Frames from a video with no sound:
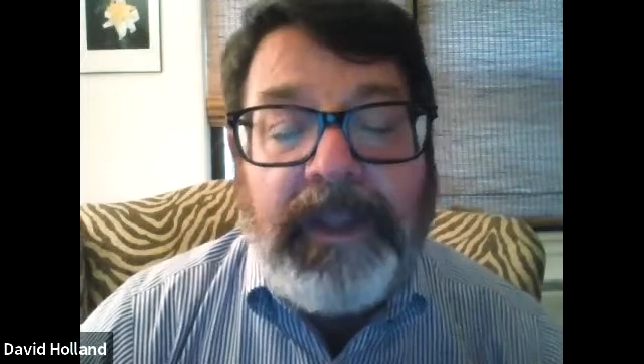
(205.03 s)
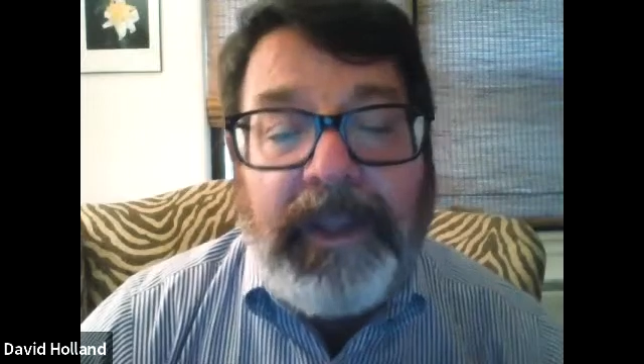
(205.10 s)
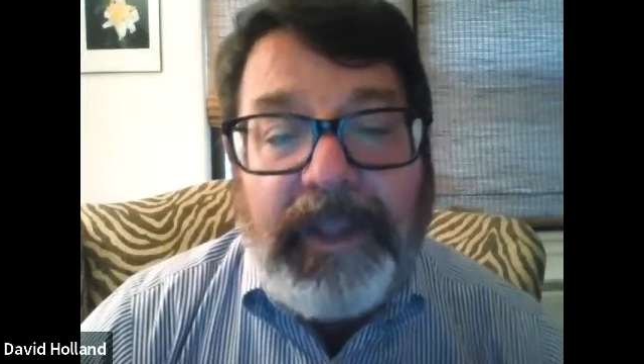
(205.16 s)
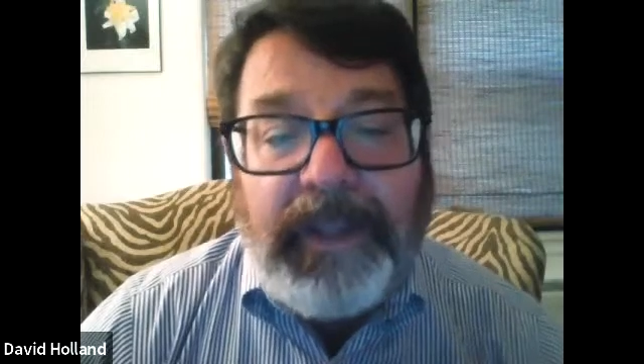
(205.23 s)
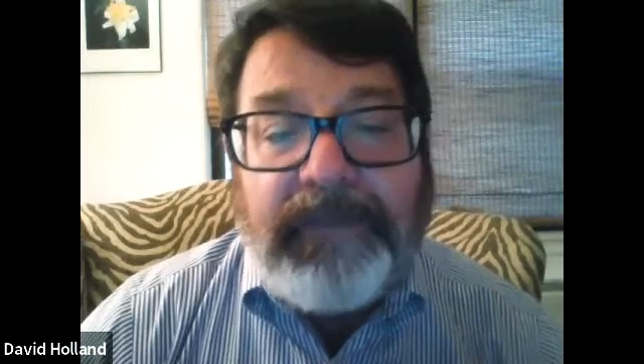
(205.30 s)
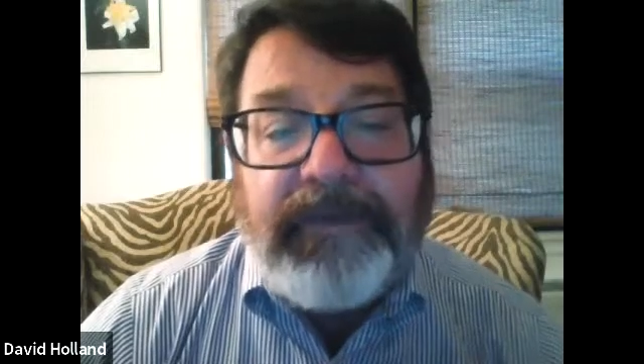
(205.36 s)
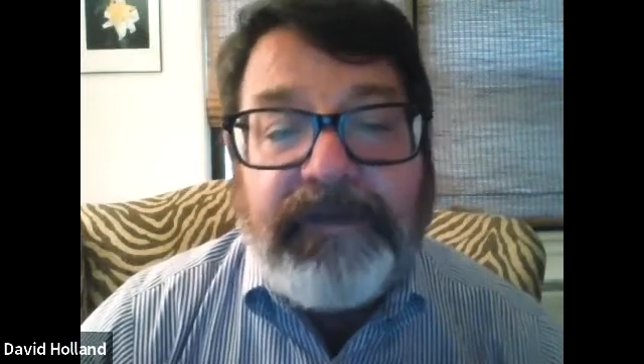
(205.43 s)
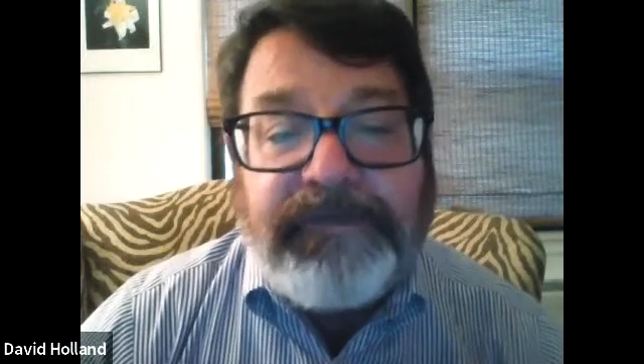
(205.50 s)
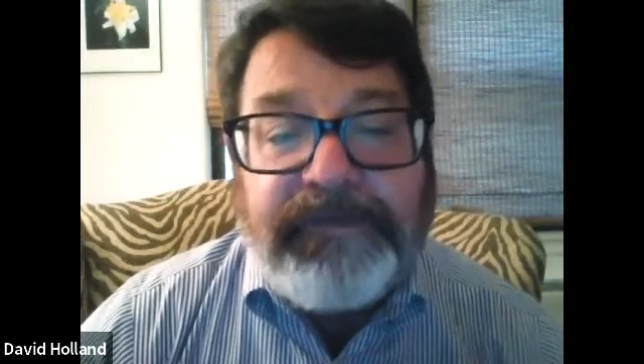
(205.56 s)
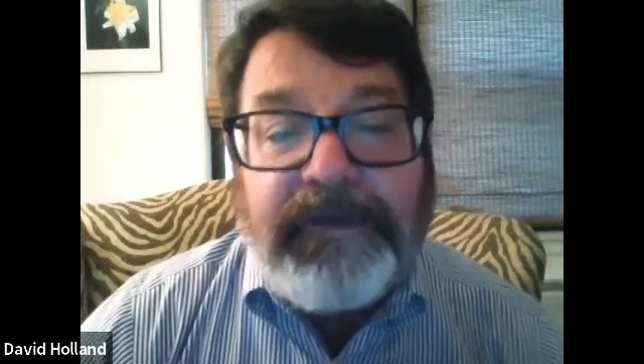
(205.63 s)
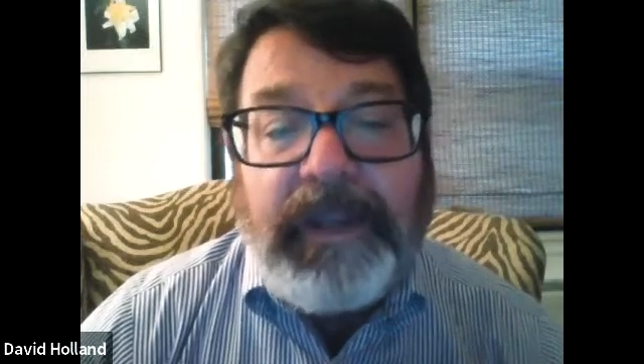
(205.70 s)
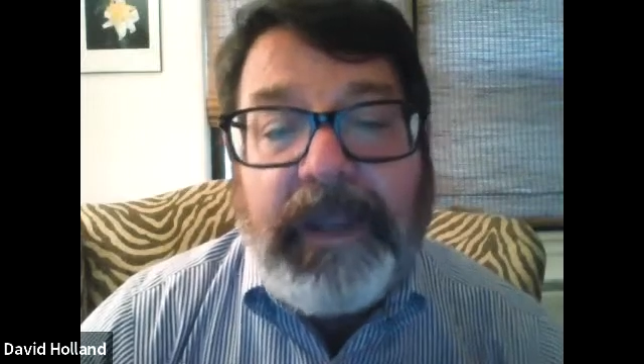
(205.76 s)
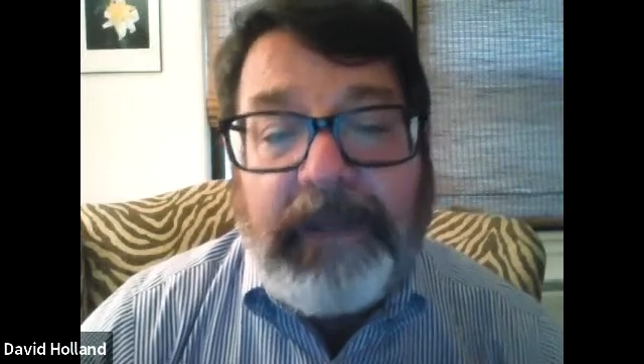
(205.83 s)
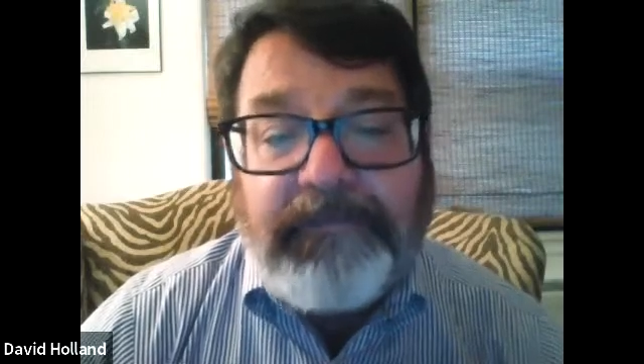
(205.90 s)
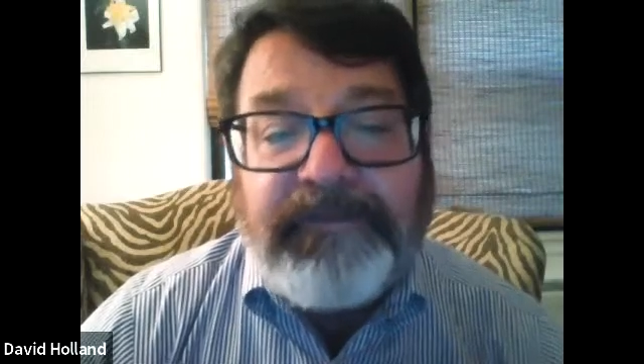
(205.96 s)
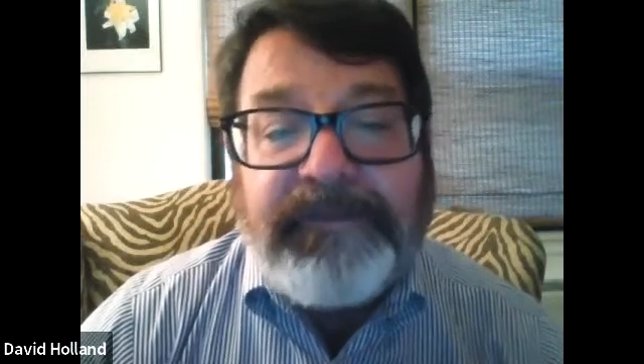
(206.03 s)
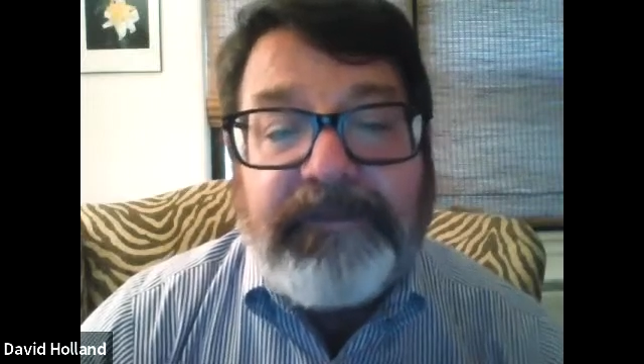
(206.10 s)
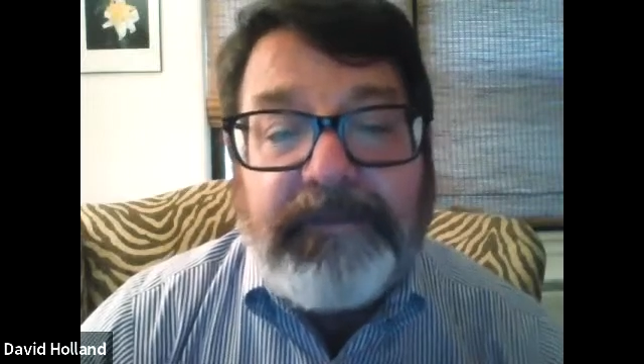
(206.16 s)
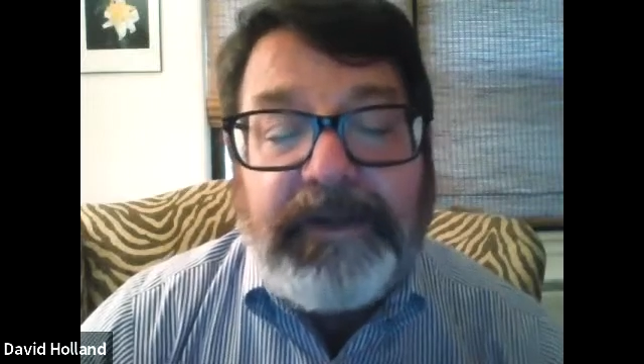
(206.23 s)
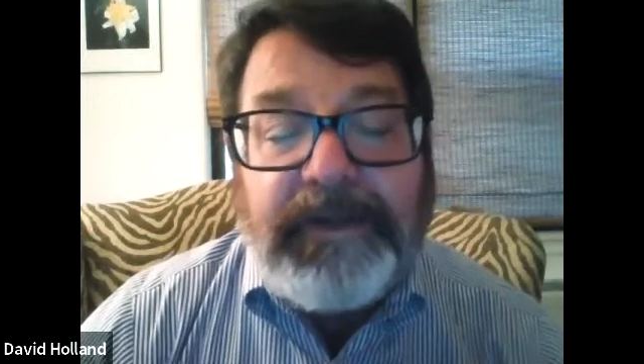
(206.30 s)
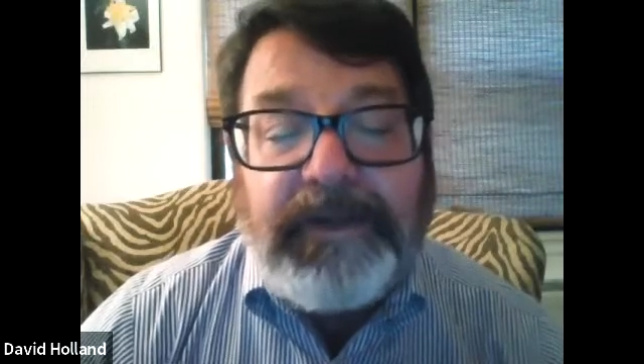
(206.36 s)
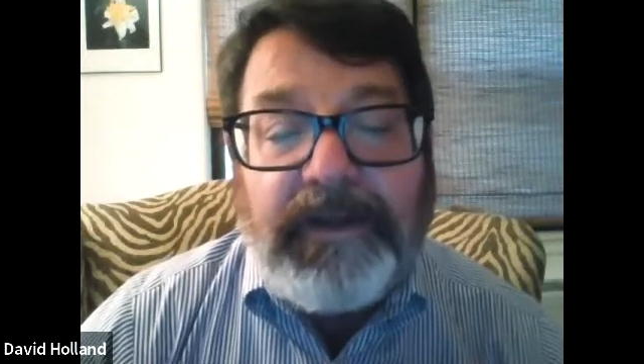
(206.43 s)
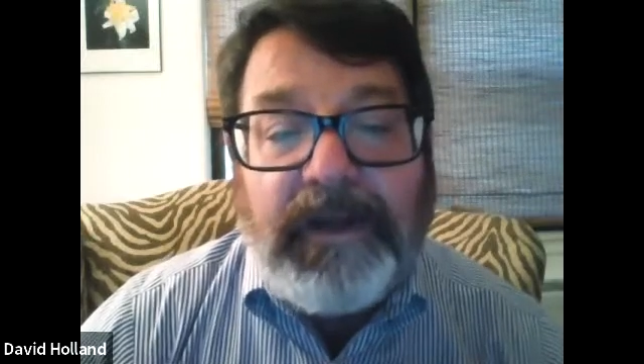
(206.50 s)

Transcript: And this happens to be